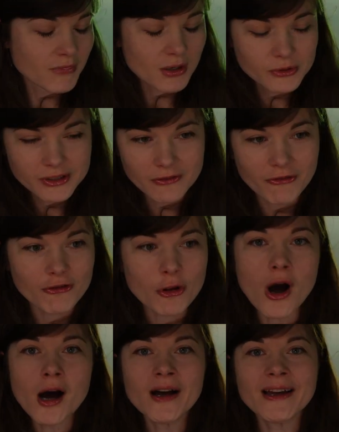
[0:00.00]
there was a
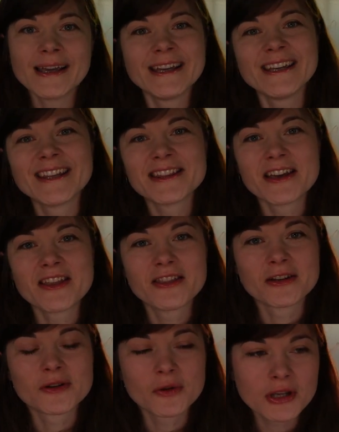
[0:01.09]
flaw in
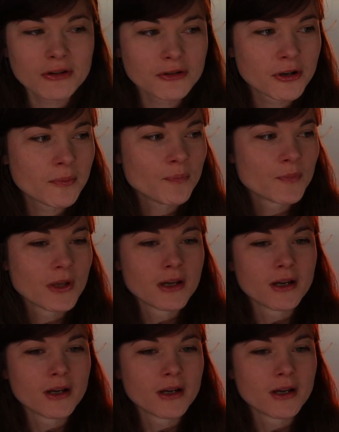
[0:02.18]
the curriculum.